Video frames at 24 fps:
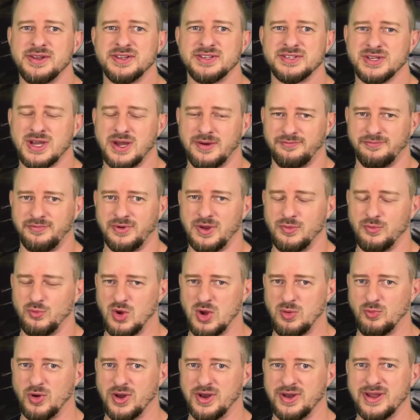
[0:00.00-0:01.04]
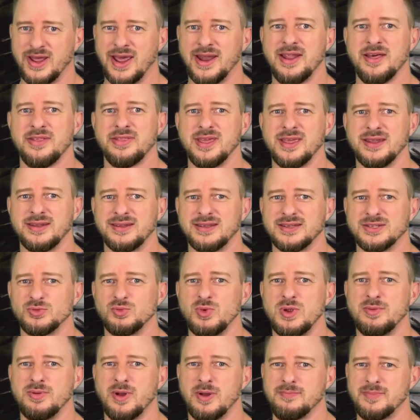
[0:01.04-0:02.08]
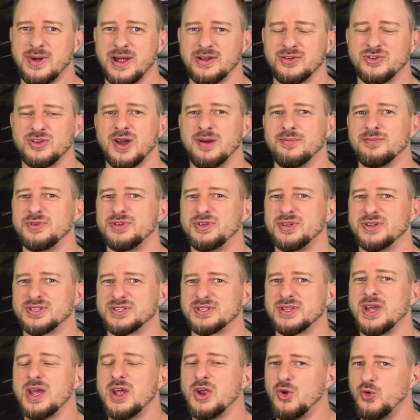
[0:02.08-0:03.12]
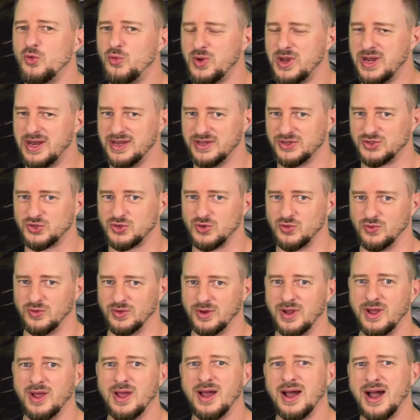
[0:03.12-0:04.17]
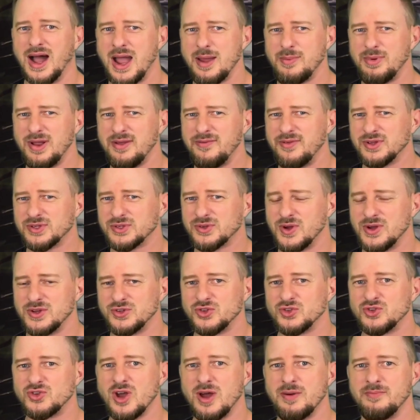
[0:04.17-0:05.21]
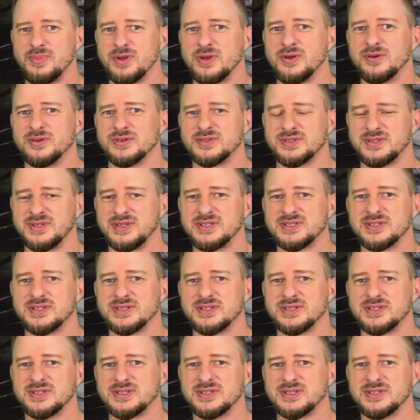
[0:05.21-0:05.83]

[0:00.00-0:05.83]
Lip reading: is up for a reprint, and I think this reprint might come just really soon. I believe it's going to come because this